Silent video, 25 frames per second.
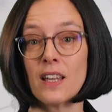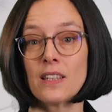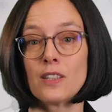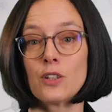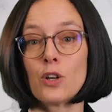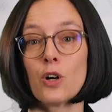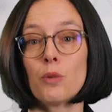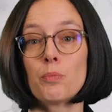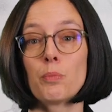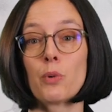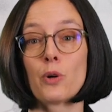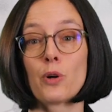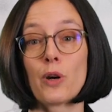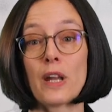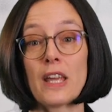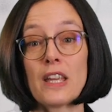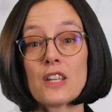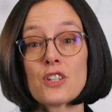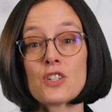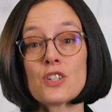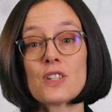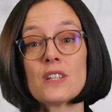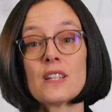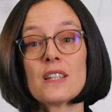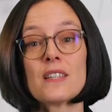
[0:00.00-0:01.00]
the
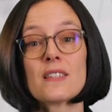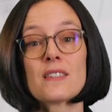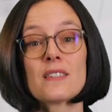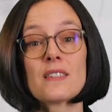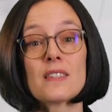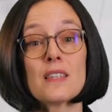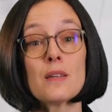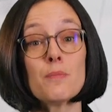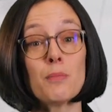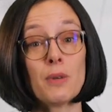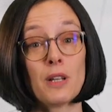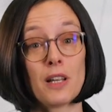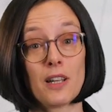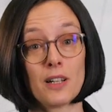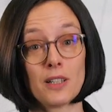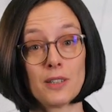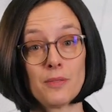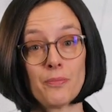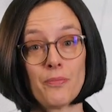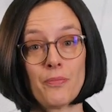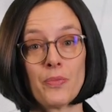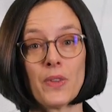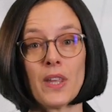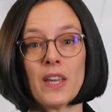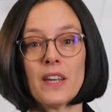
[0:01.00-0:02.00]
operation is similar.
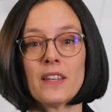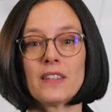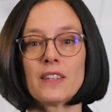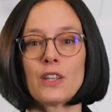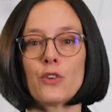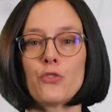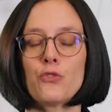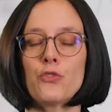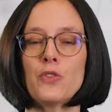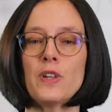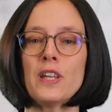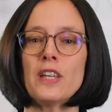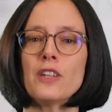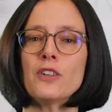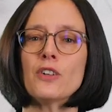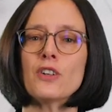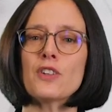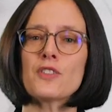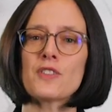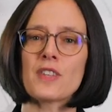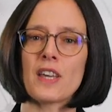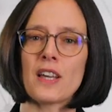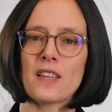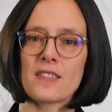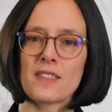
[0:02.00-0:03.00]
The
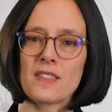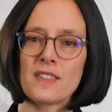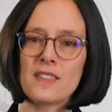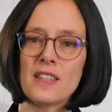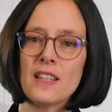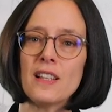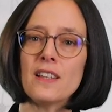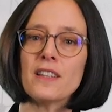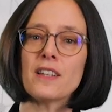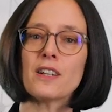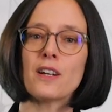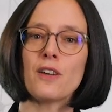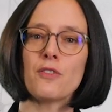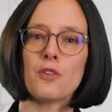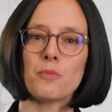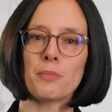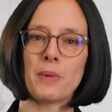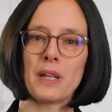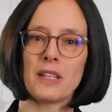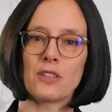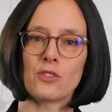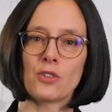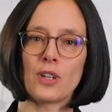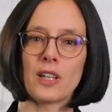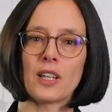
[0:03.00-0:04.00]
feeders are still
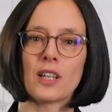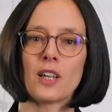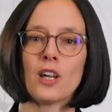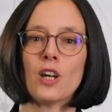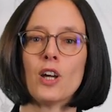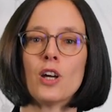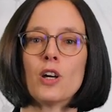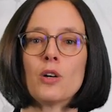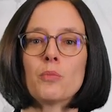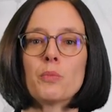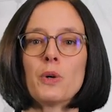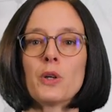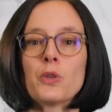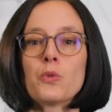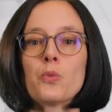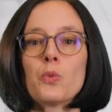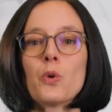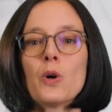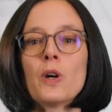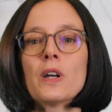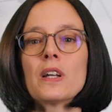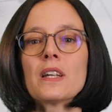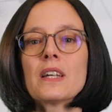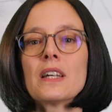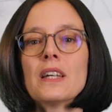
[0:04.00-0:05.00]
gravimetric, but
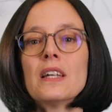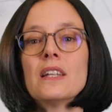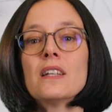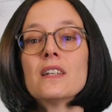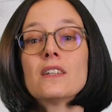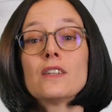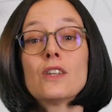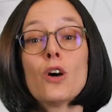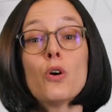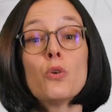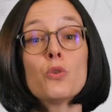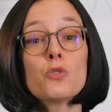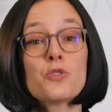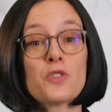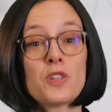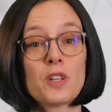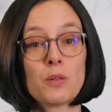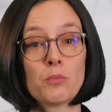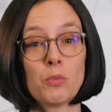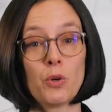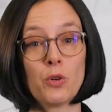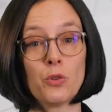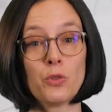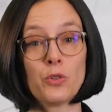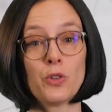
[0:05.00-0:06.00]
work in a dosing
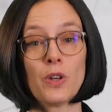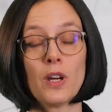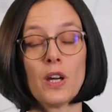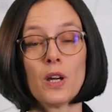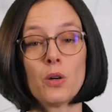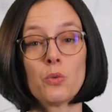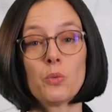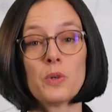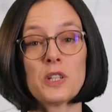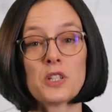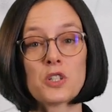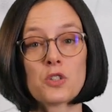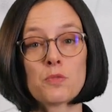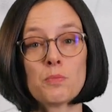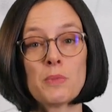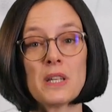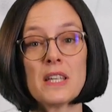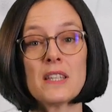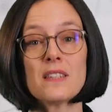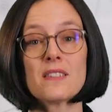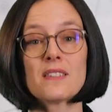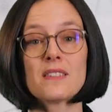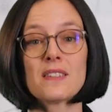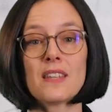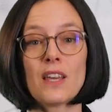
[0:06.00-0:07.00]
mode, which
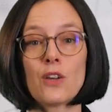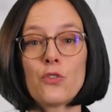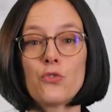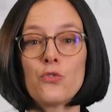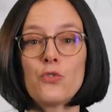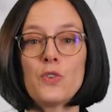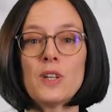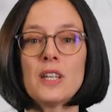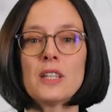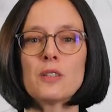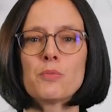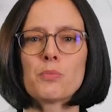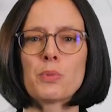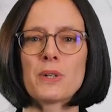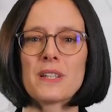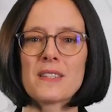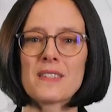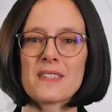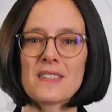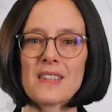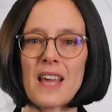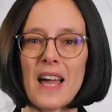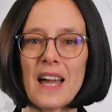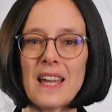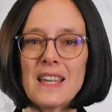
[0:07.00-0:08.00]
means they feed
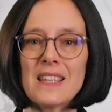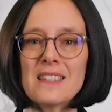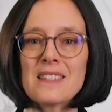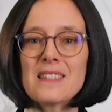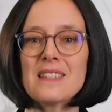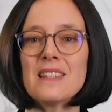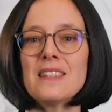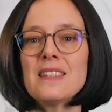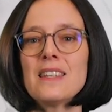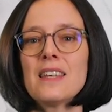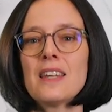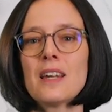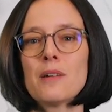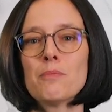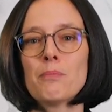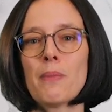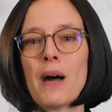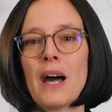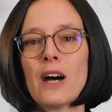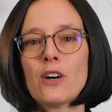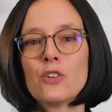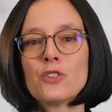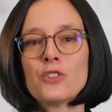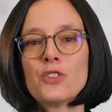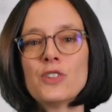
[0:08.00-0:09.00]
precisely the
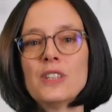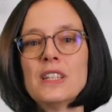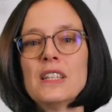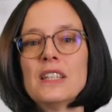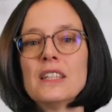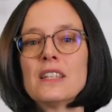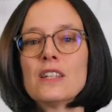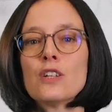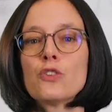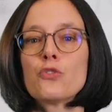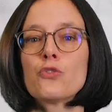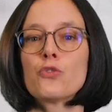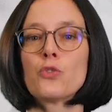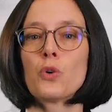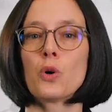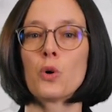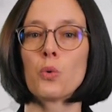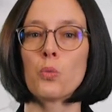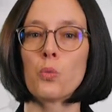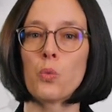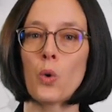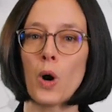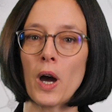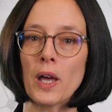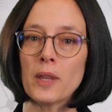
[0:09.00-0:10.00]
amount needed for
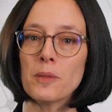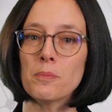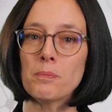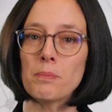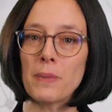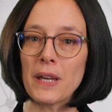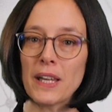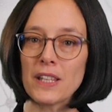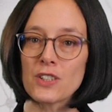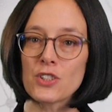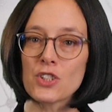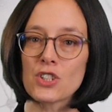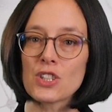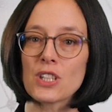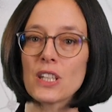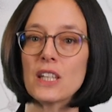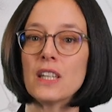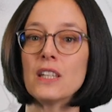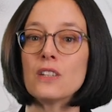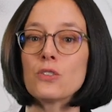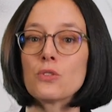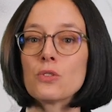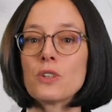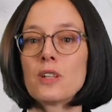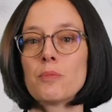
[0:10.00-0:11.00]
one batch
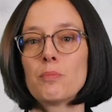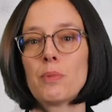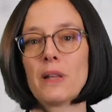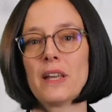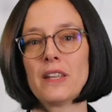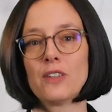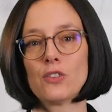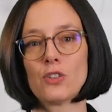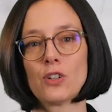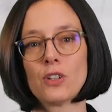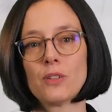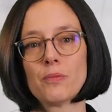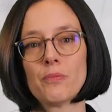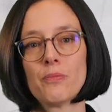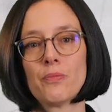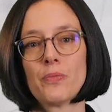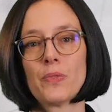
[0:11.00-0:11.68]
into the blender.